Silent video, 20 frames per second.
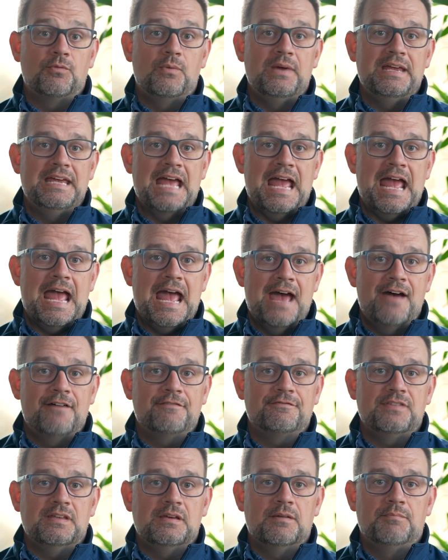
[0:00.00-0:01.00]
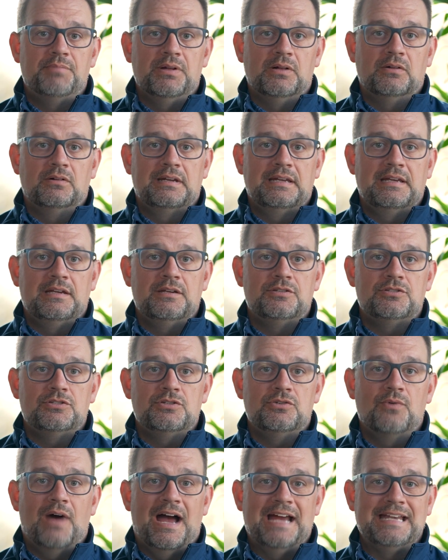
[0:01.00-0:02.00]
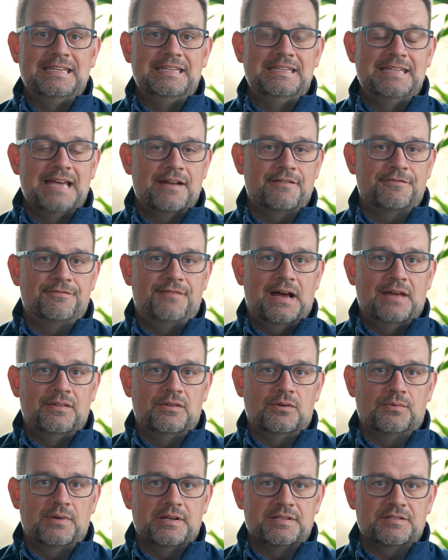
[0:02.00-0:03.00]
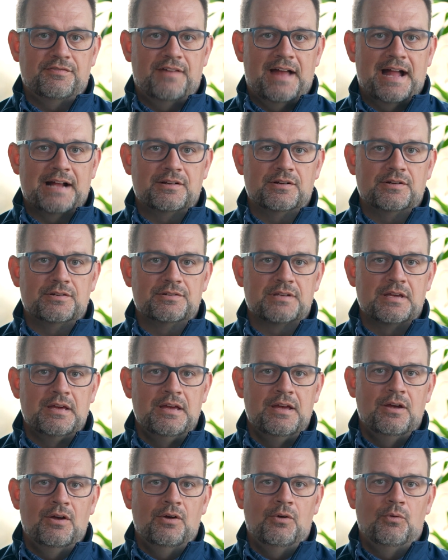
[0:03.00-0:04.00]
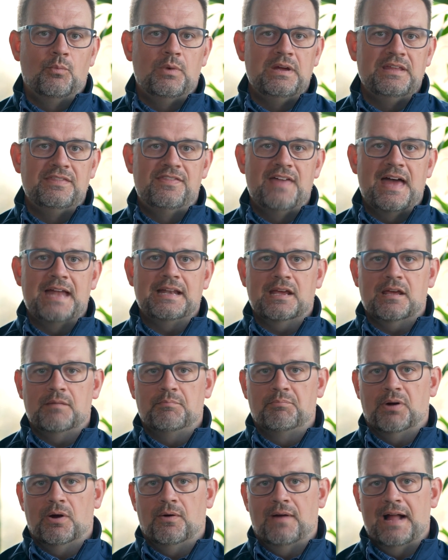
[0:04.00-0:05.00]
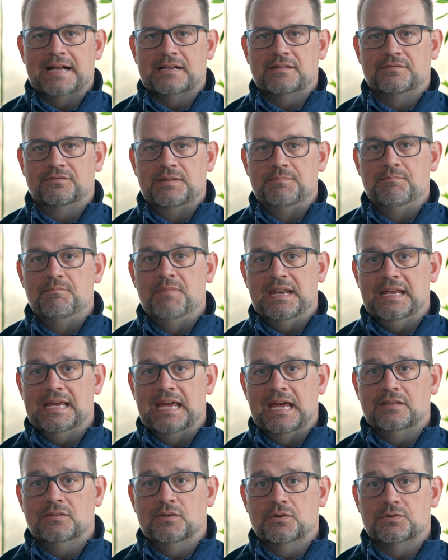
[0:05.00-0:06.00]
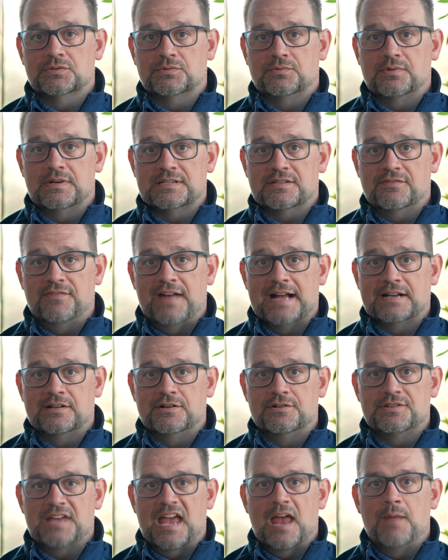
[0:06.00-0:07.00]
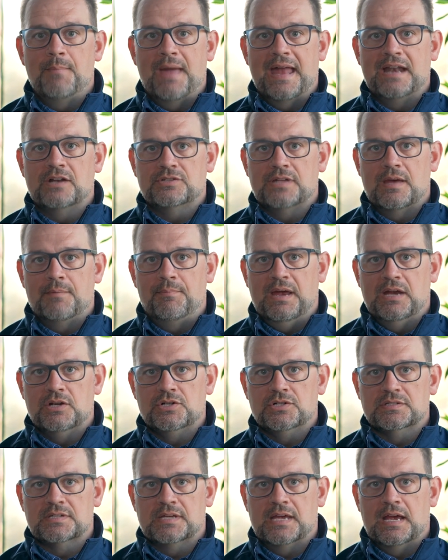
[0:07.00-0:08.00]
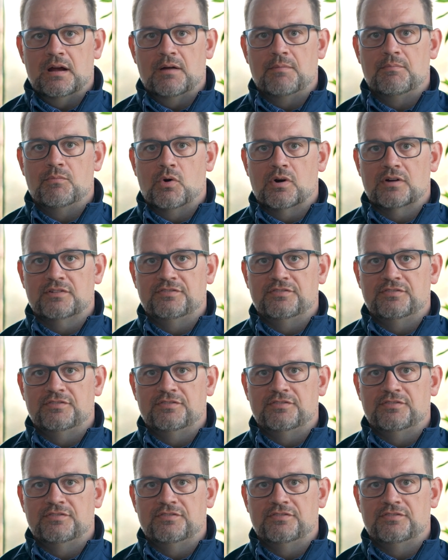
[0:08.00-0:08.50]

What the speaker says: we have the ability to identify the risk factors, we then can proactively mitigate those risk factors and manage that patient's care more